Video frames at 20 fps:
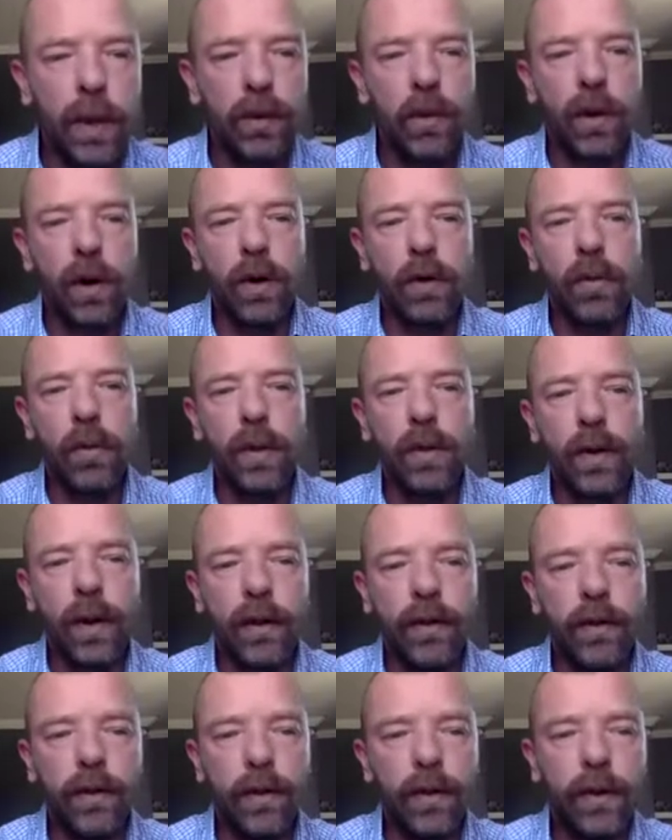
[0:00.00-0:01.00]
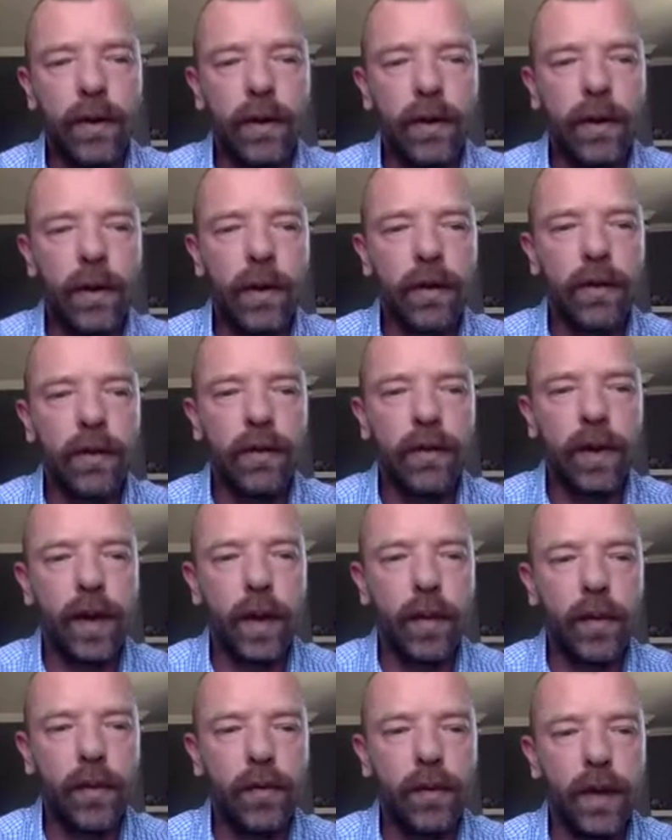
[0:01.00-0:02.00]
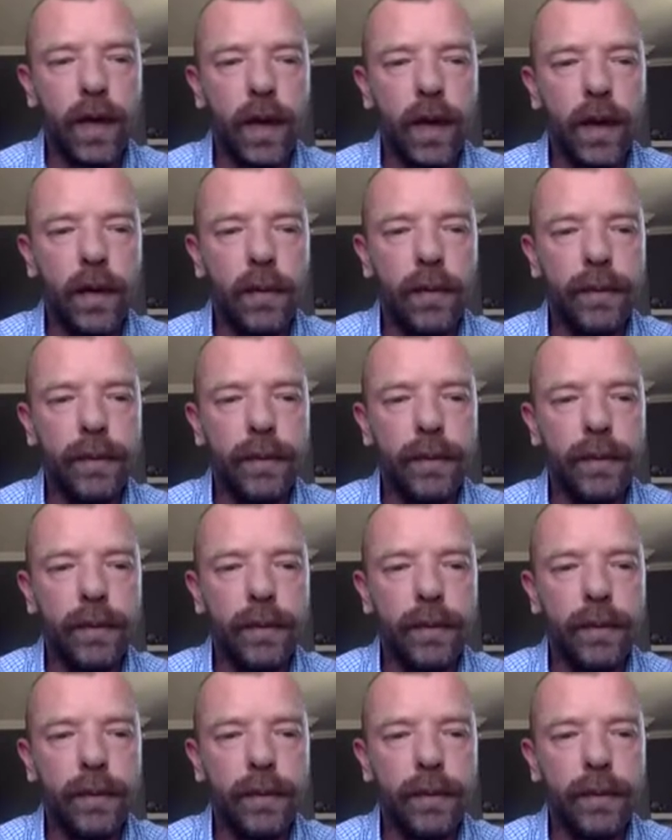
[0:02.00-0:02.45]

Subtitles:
wrong with this type of data.